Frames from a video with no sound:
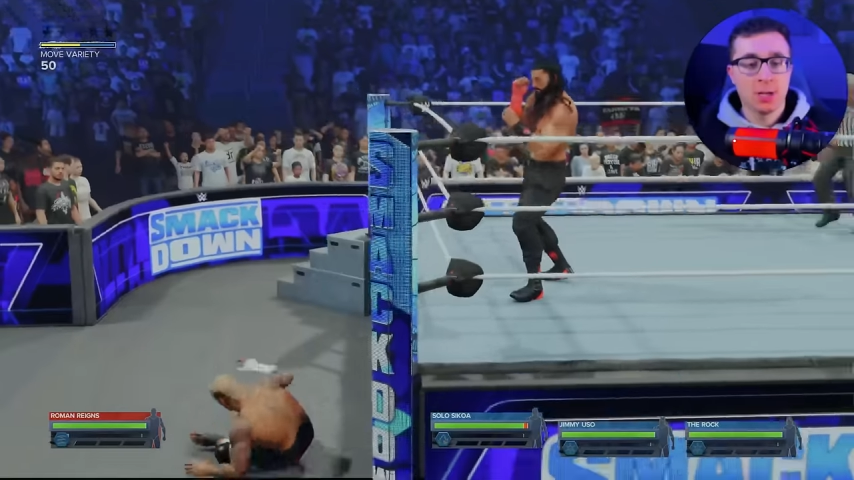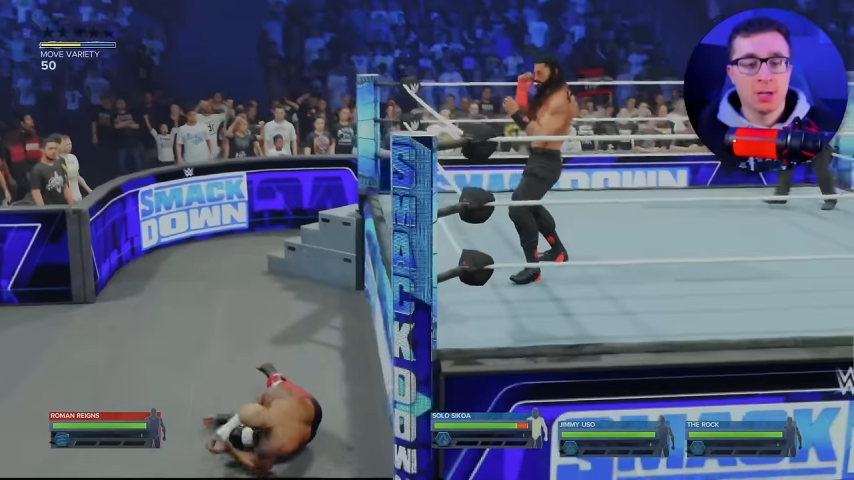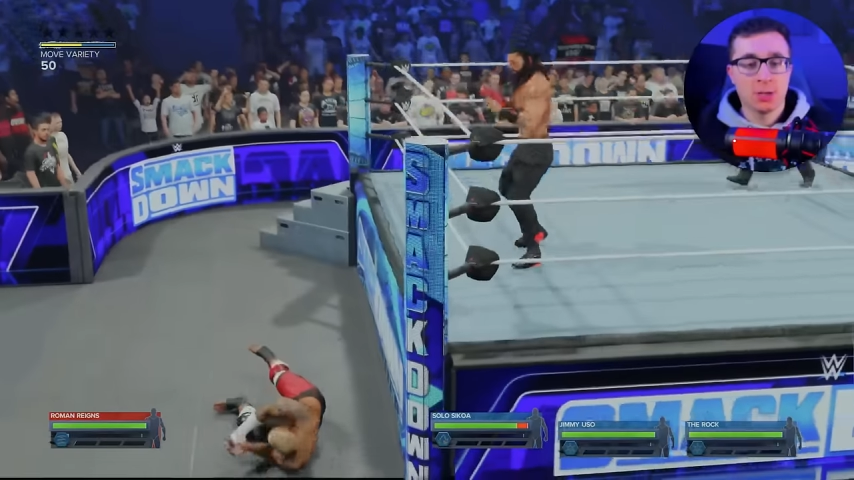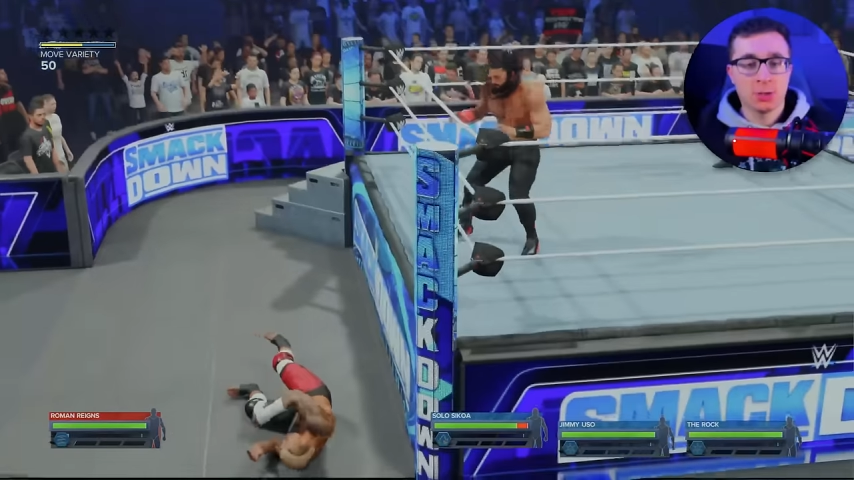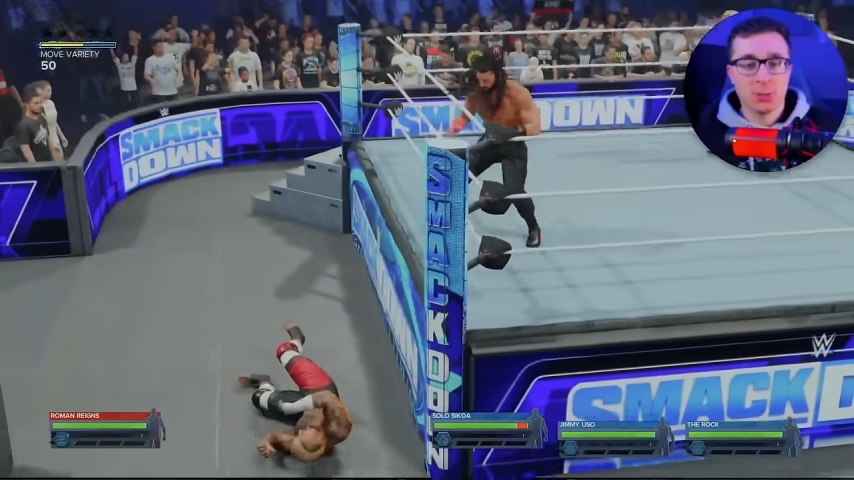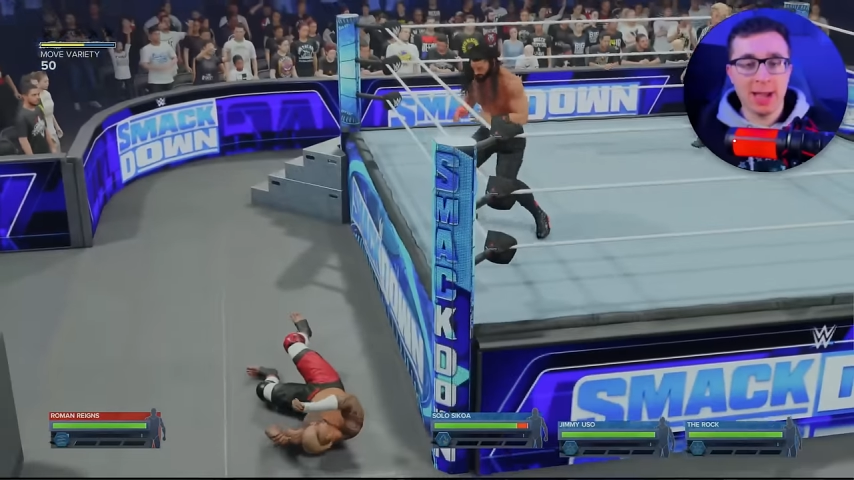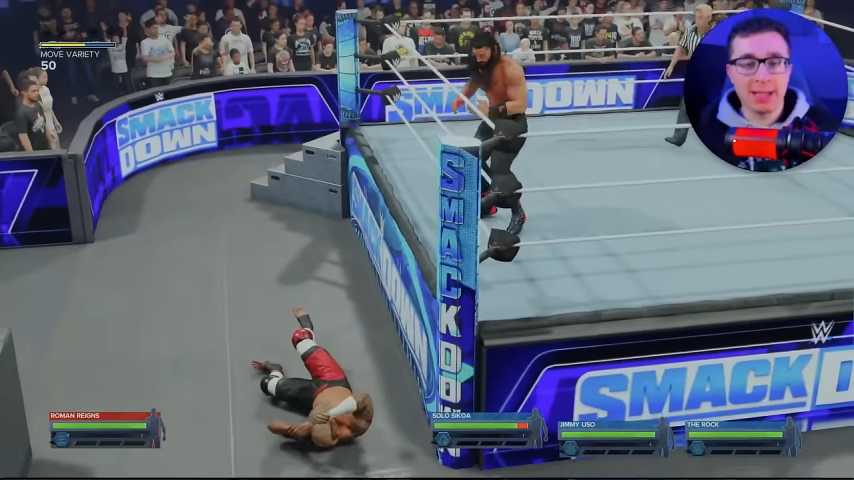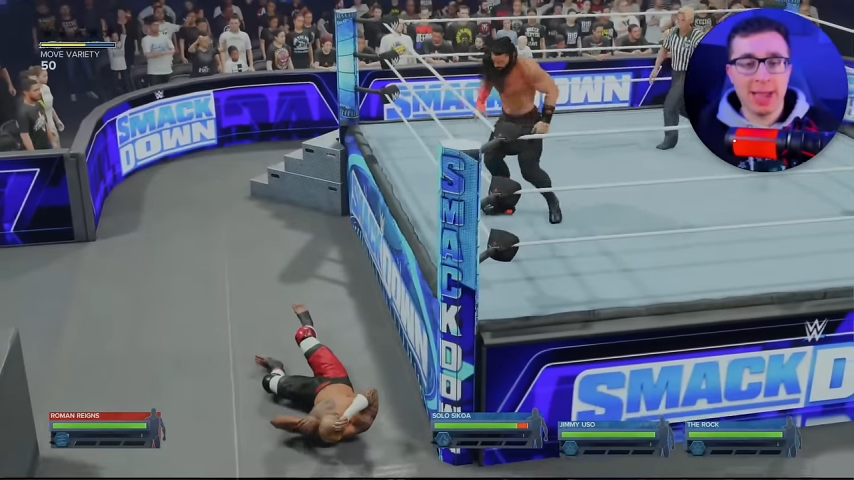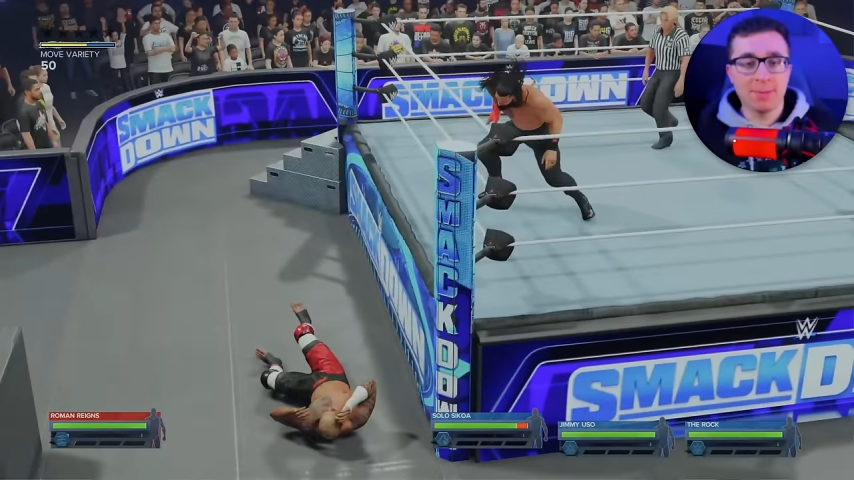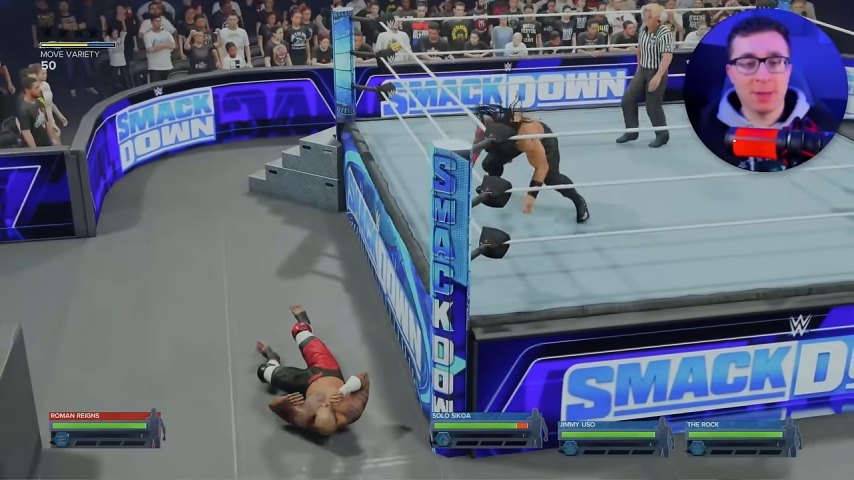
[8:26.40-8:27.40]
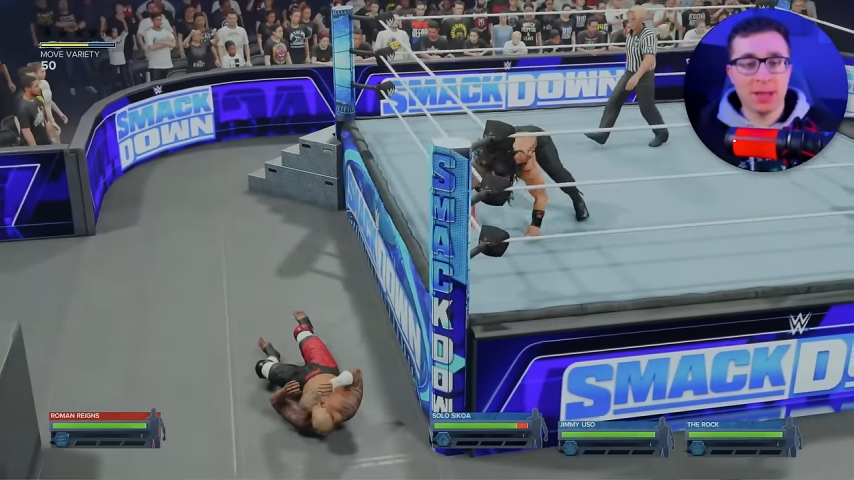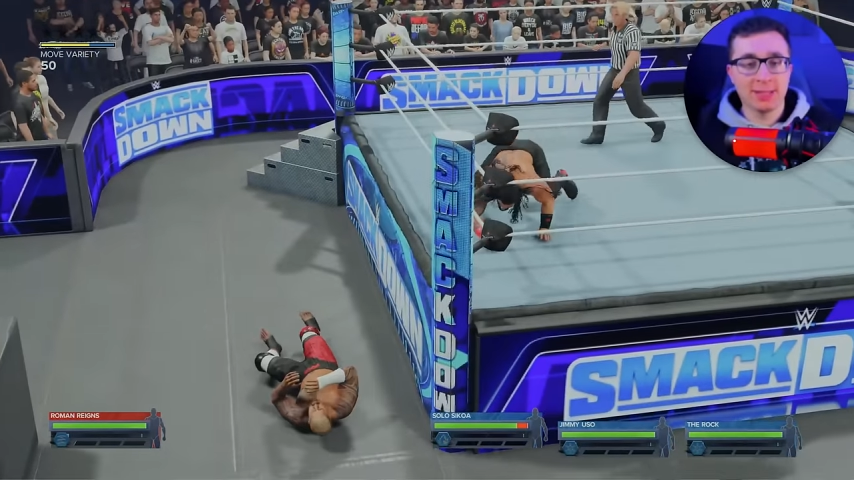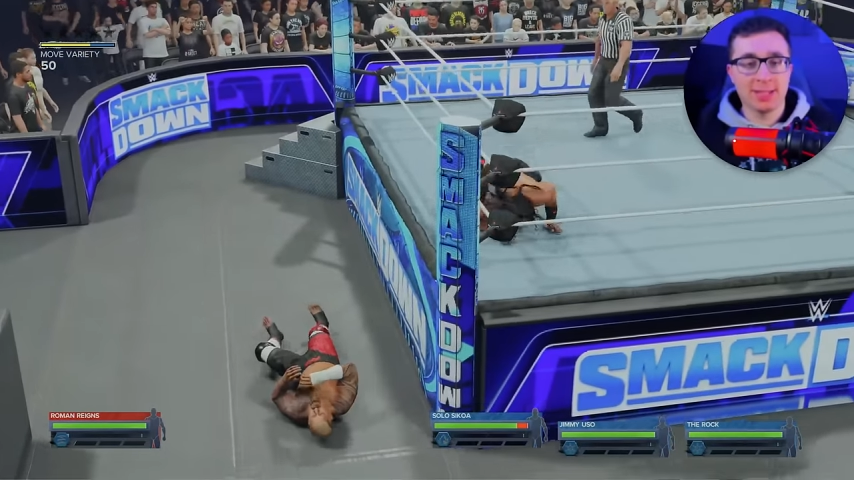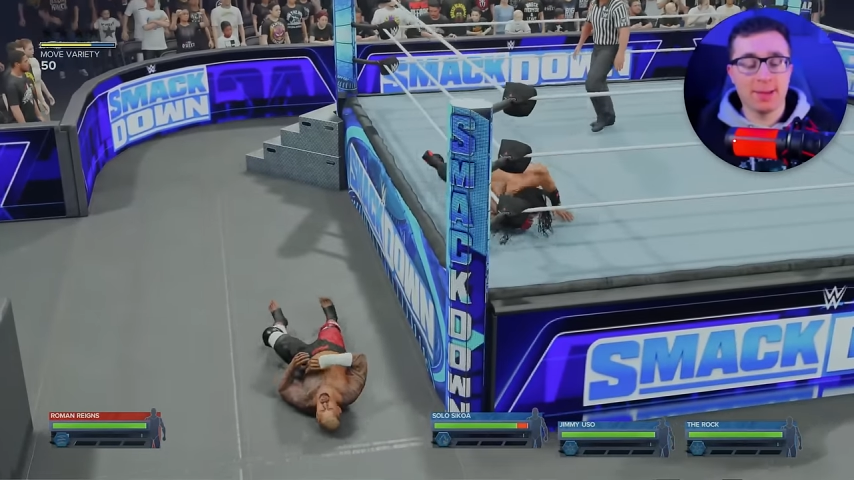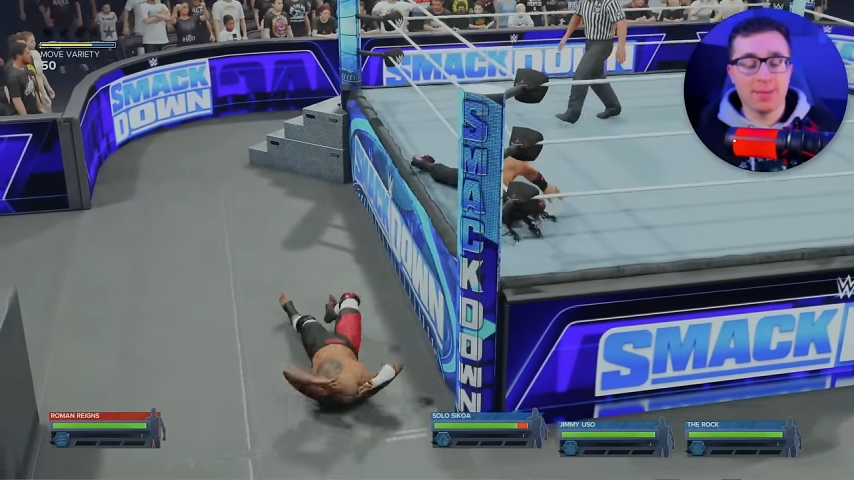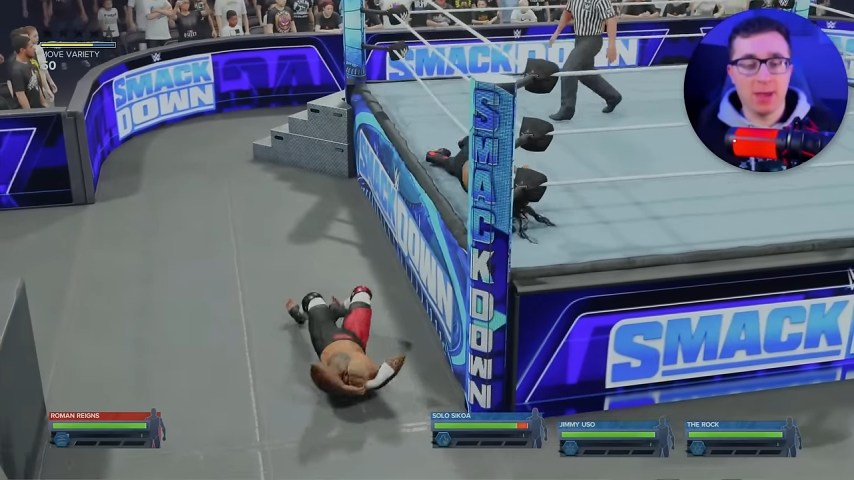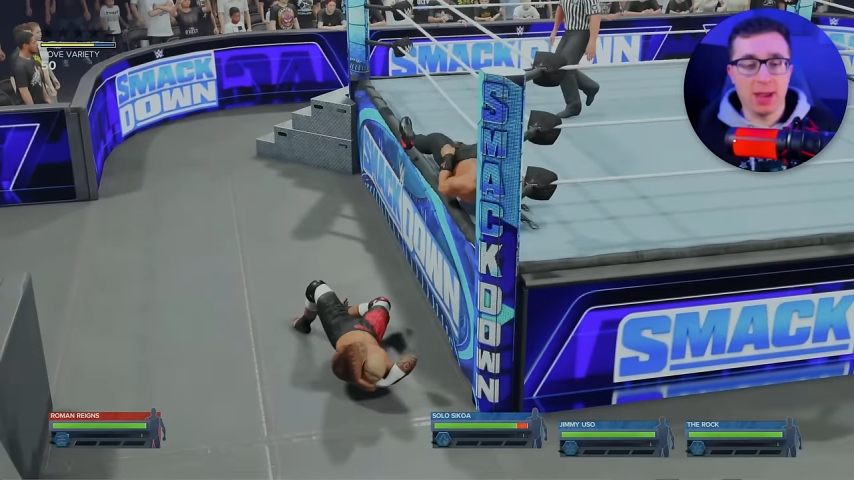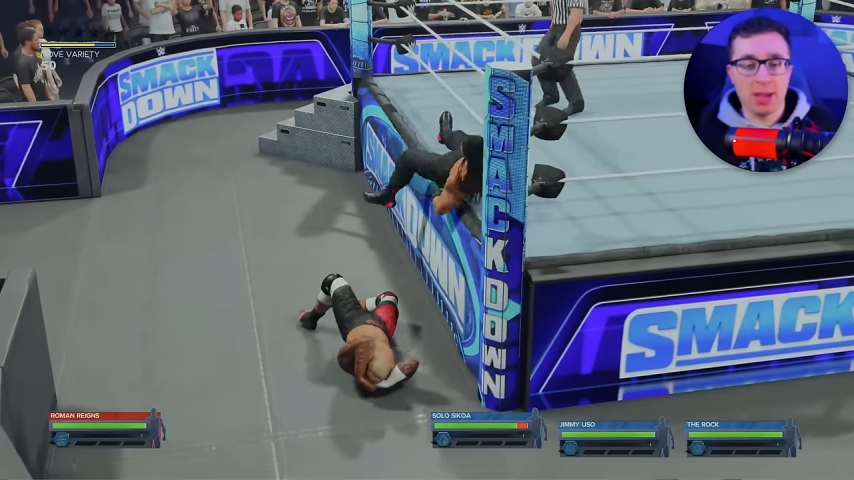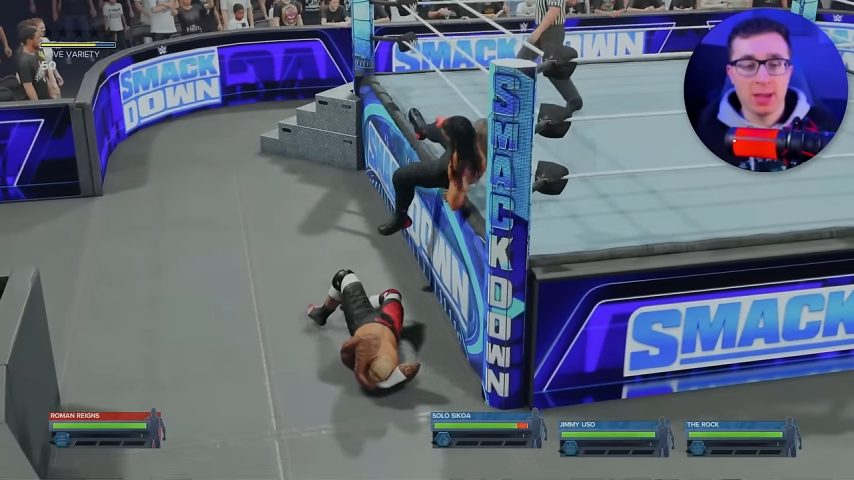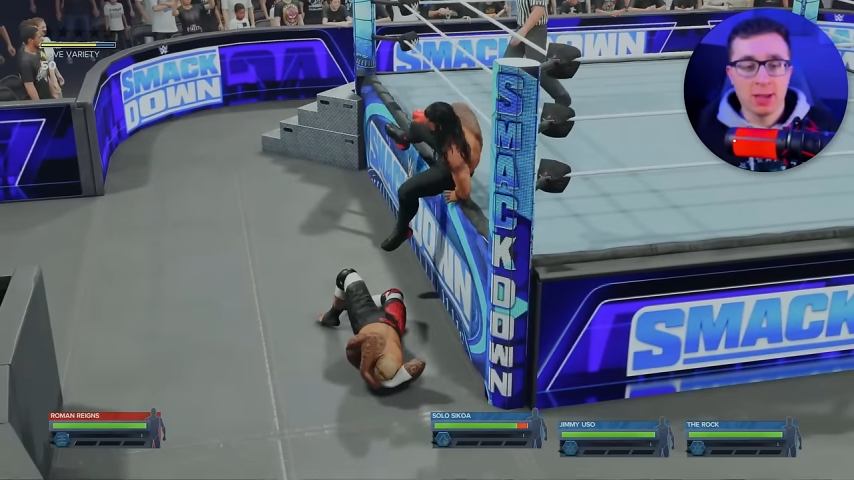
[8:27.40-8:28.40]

So my game plan is going to be,